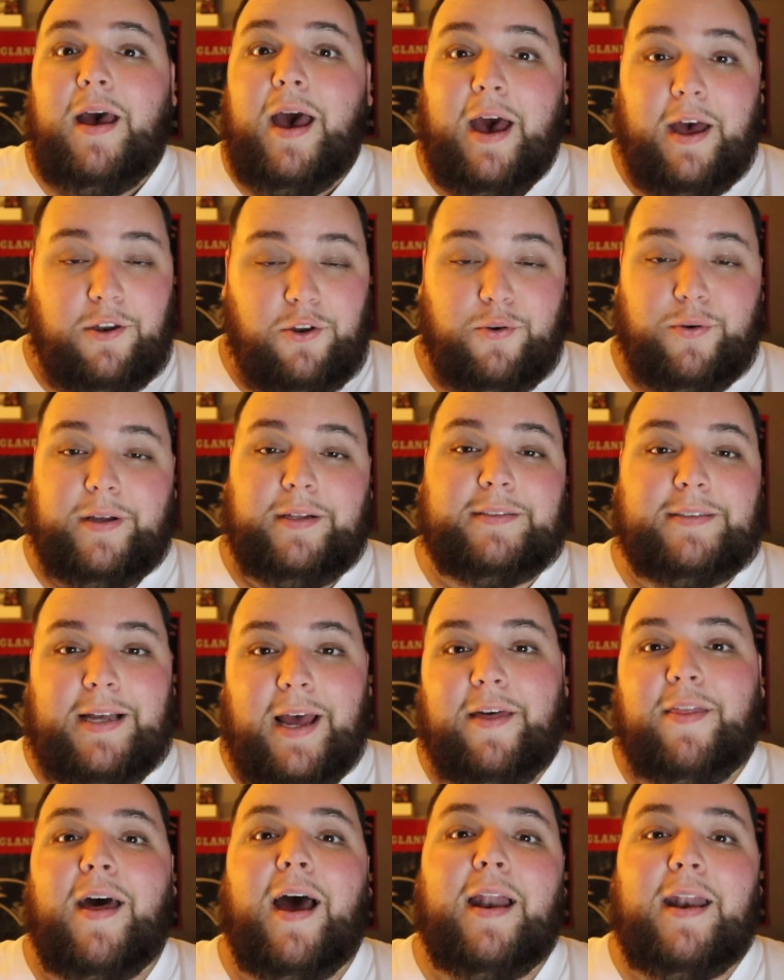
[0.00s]
And you can
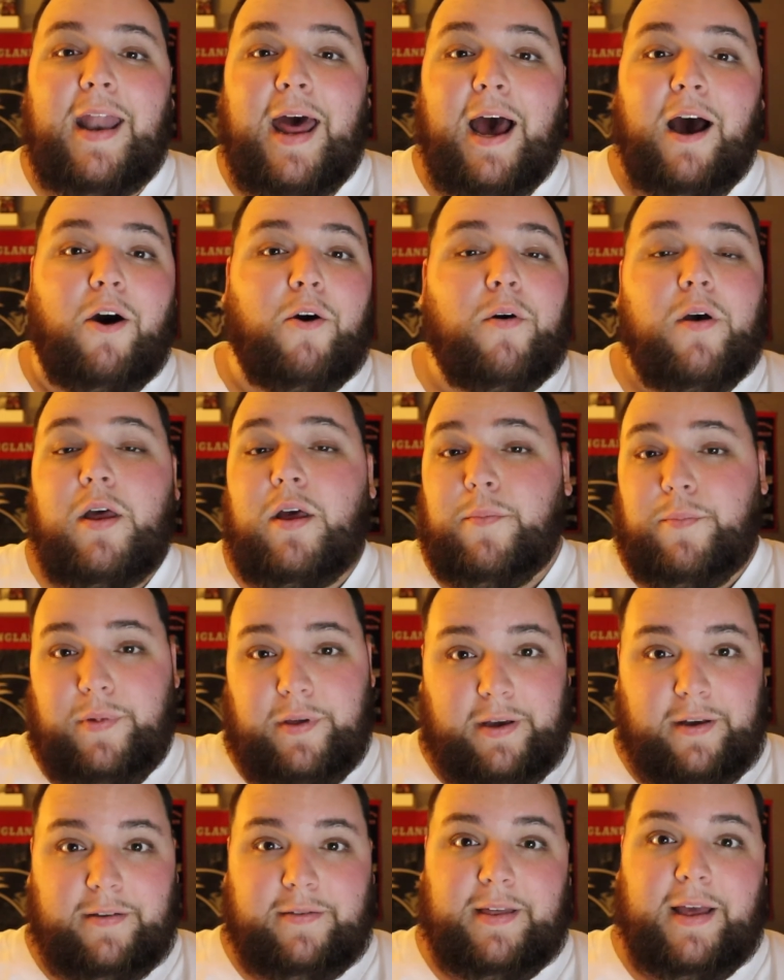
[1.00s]
say that now
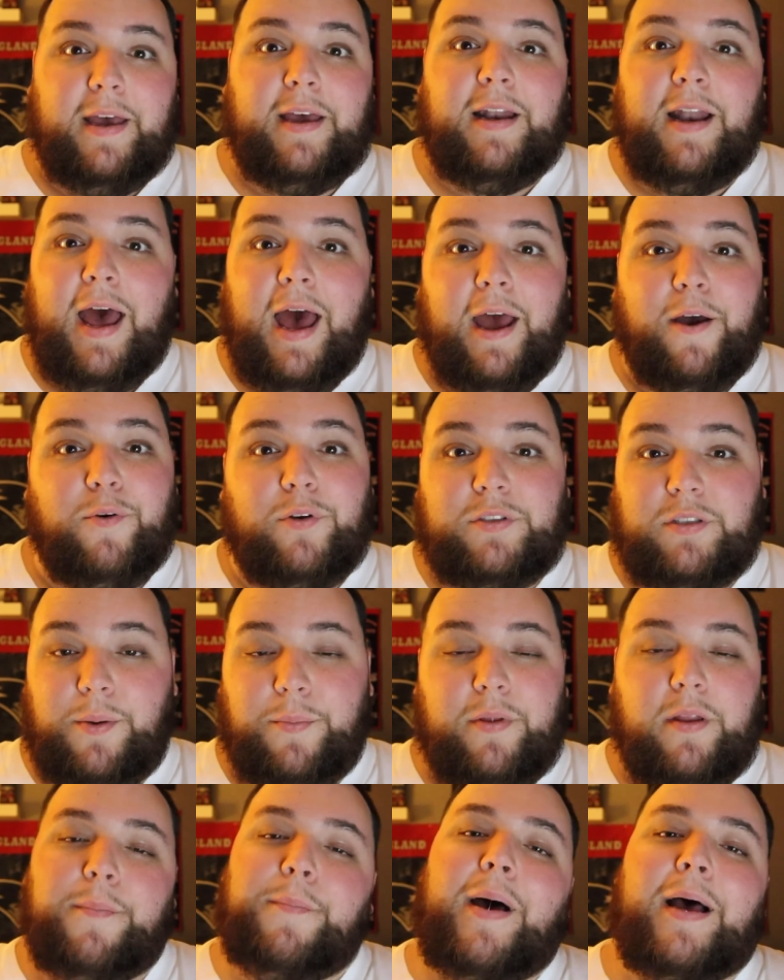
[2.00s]
because they can hang with some
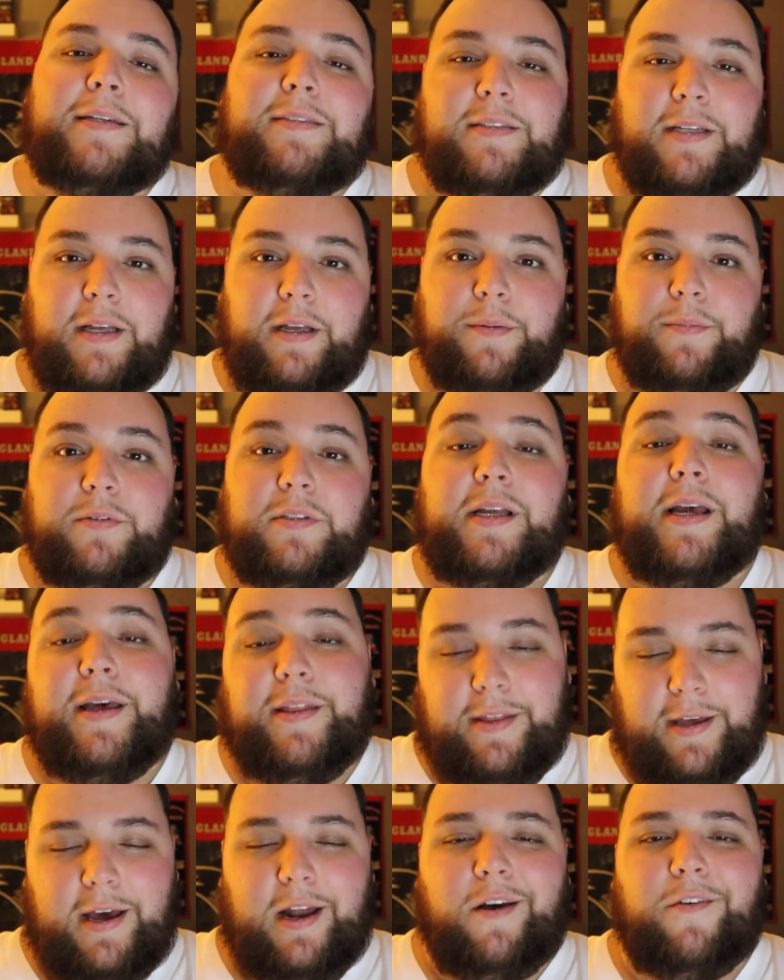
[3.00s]
of the best teams in
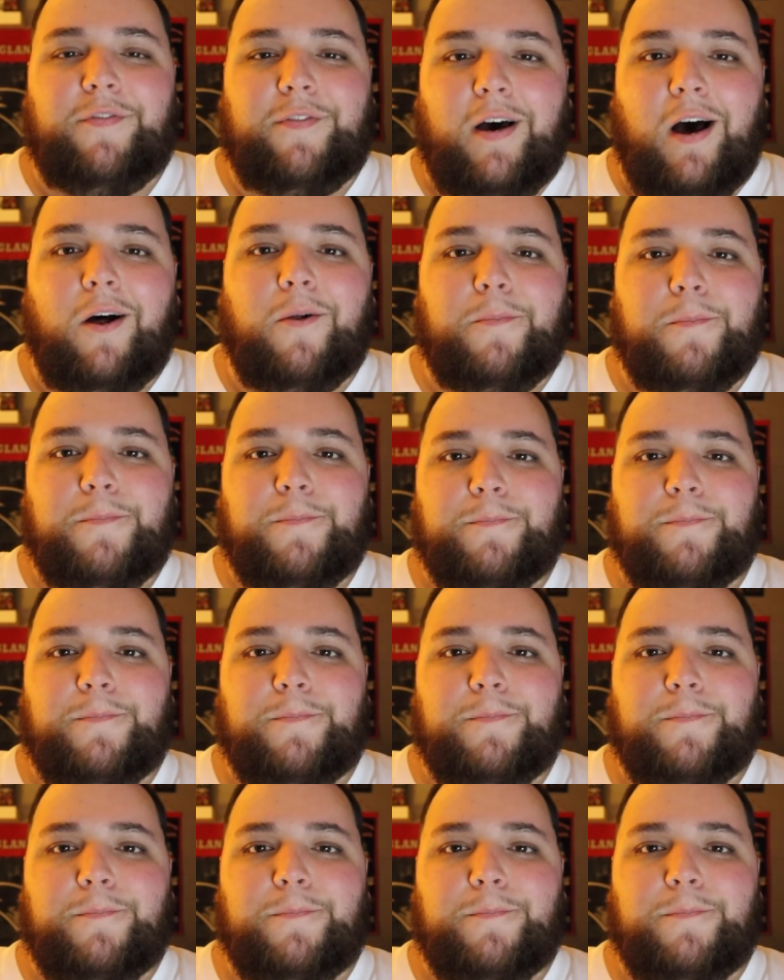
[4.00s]
the NFL.